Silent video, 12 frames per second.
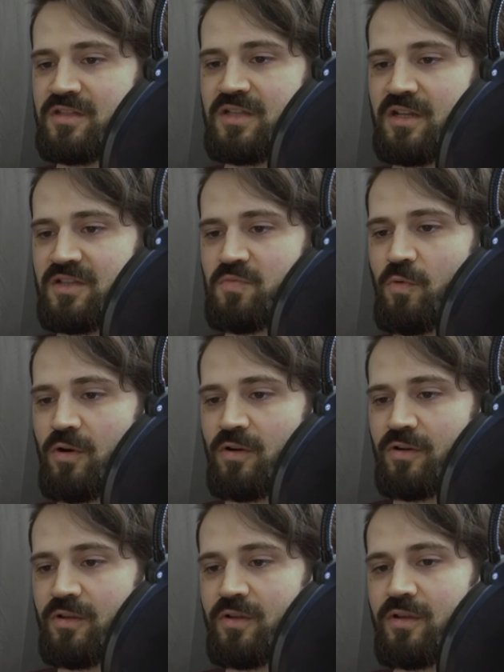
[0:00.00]
Cynic's
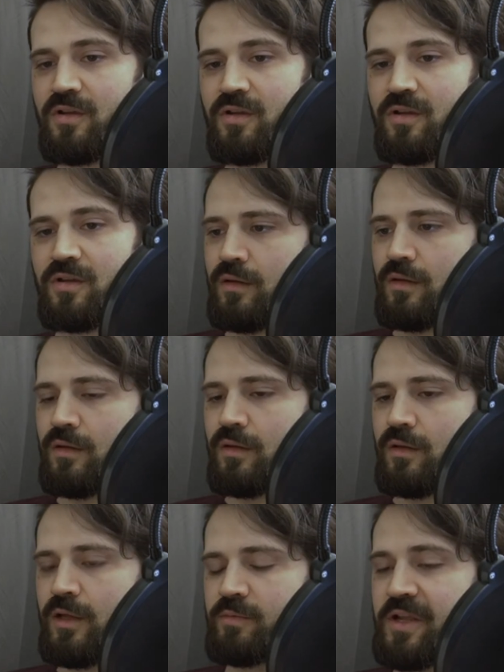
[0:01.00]
word.
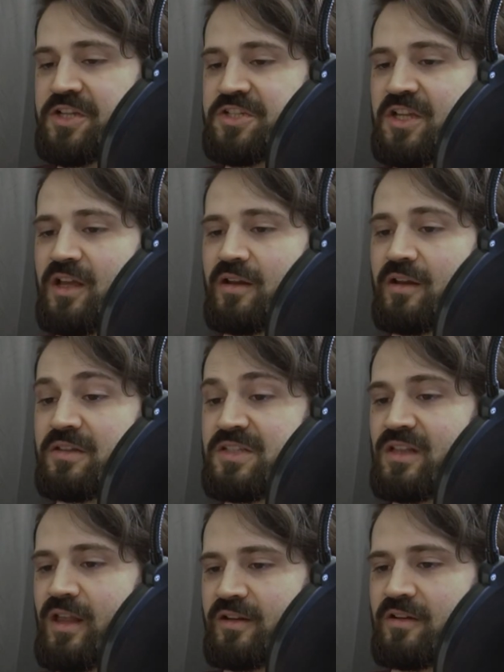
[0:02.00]
He reached in and
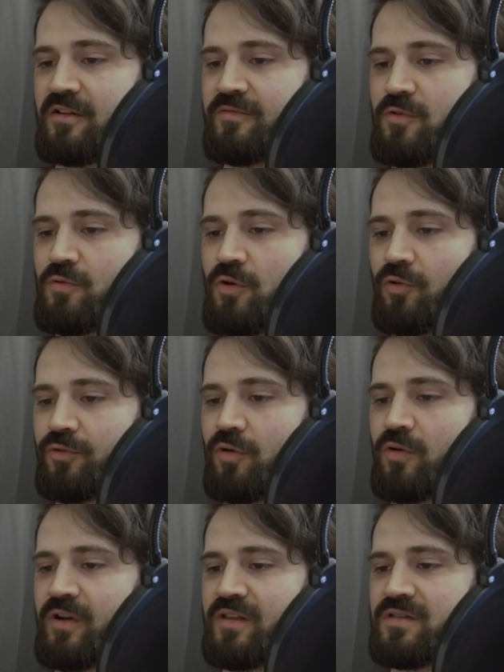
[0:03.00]
selected a few gold
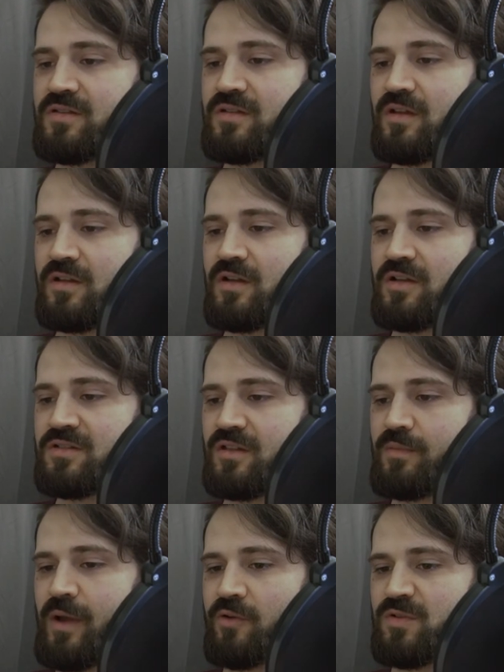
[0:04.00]
coins, and tossed
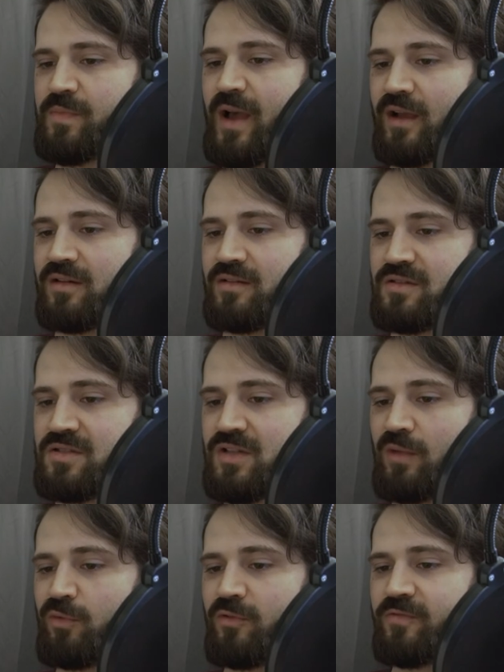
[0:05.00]
the pouch back to the
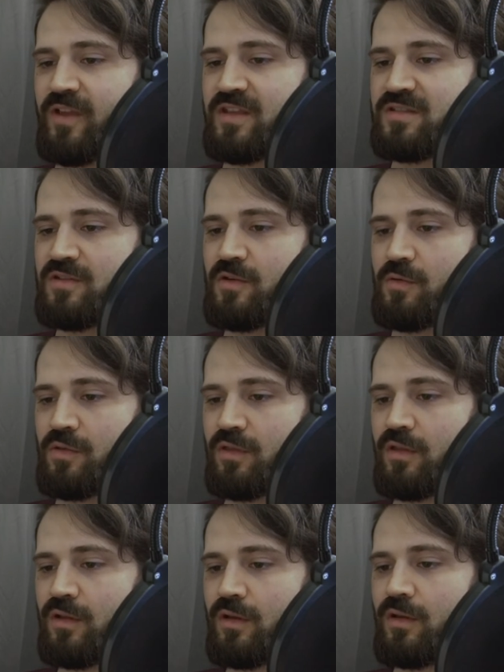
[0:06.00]
stubble-faced youth.
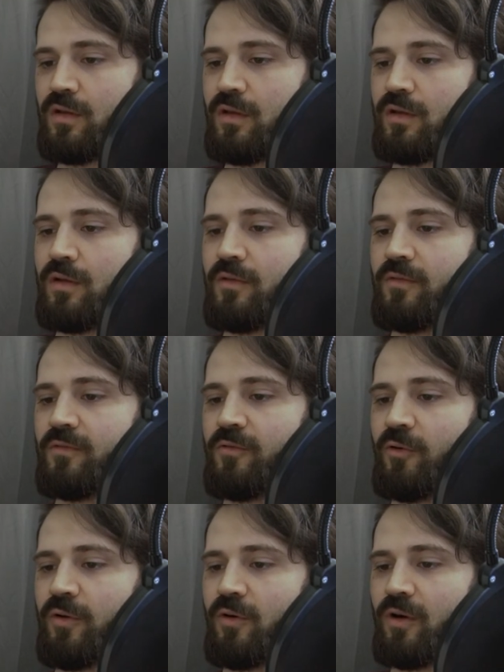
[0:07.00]

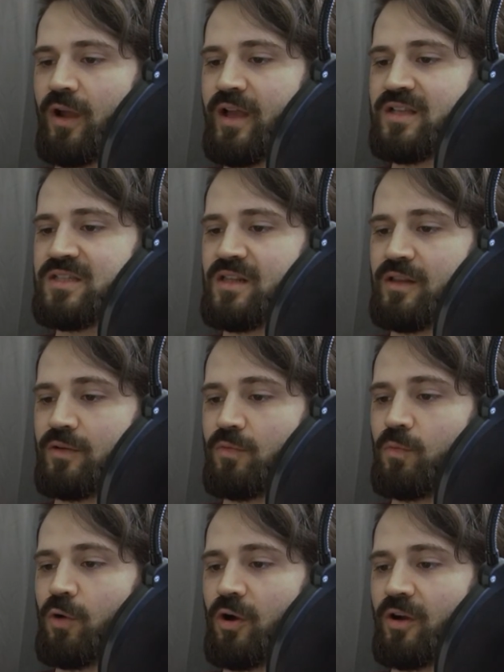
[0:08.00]
For your
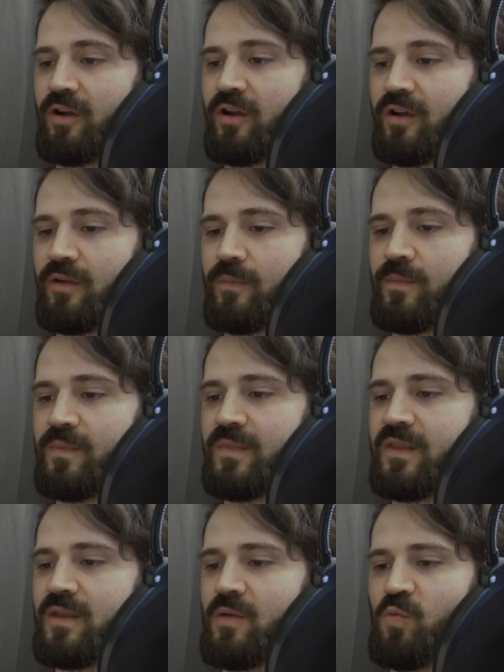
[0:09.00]
excellent work.
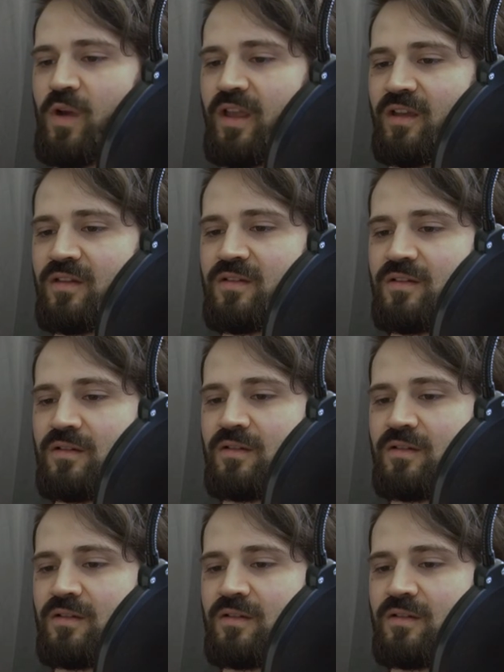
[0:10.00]
He winked.